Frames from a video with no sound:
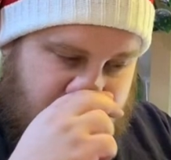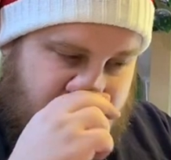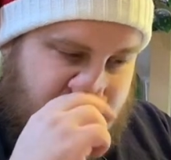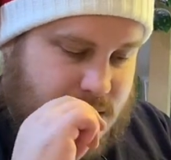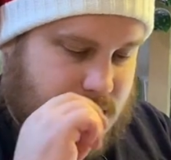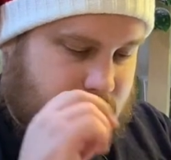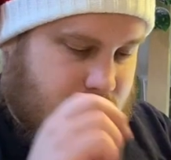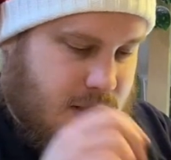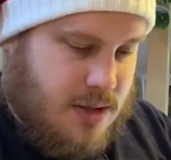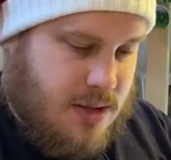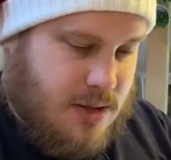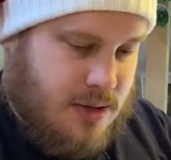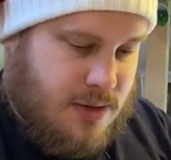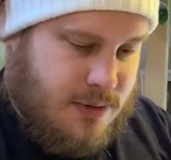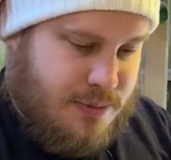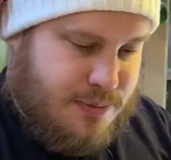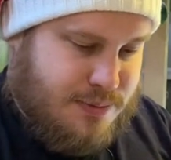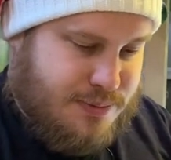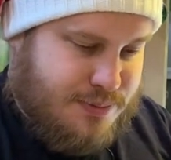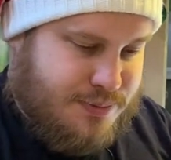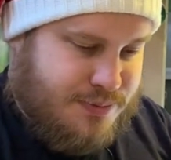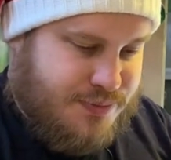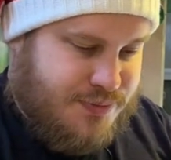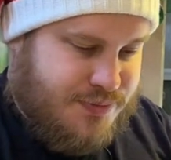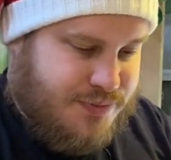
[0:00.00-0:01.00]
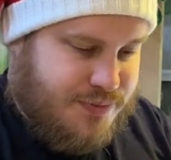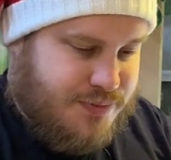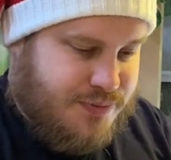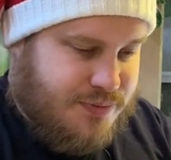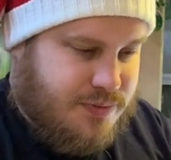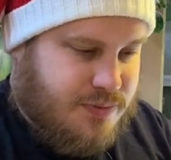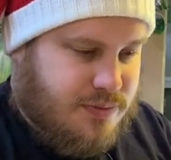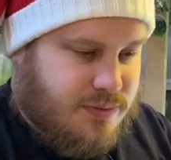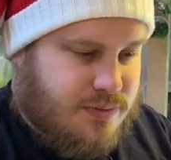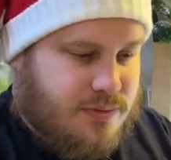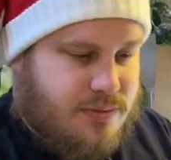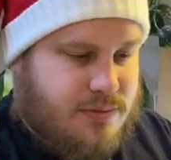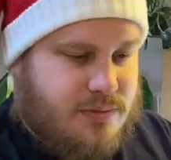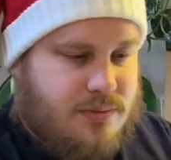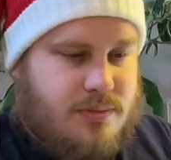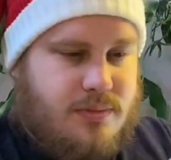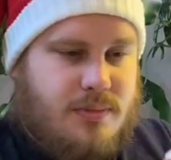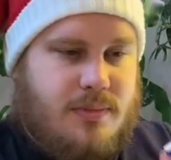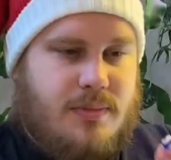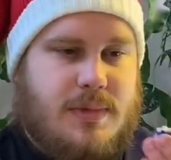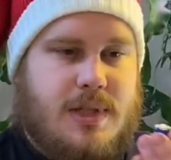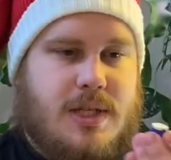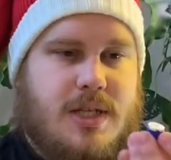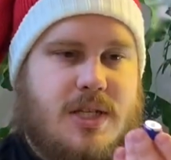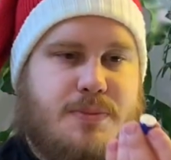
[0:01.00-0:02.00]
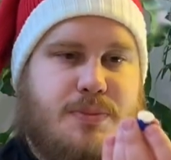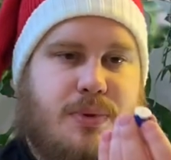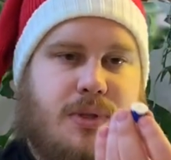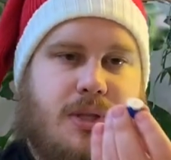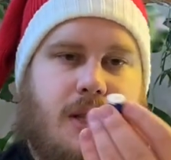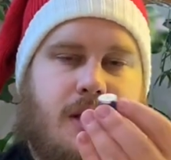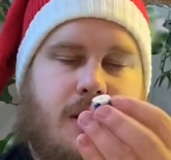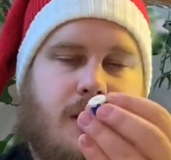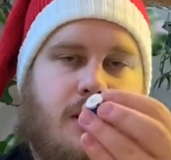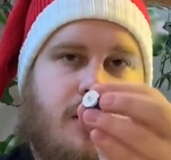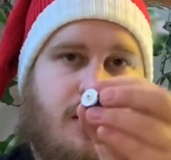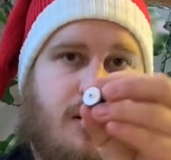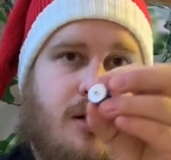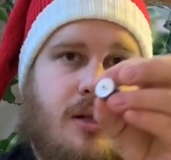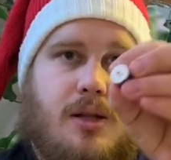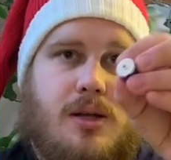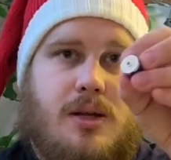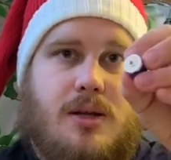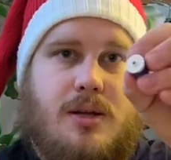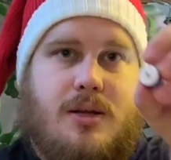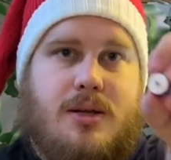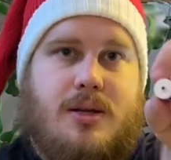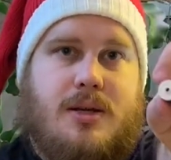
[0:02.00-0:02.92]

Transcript: So you just put the little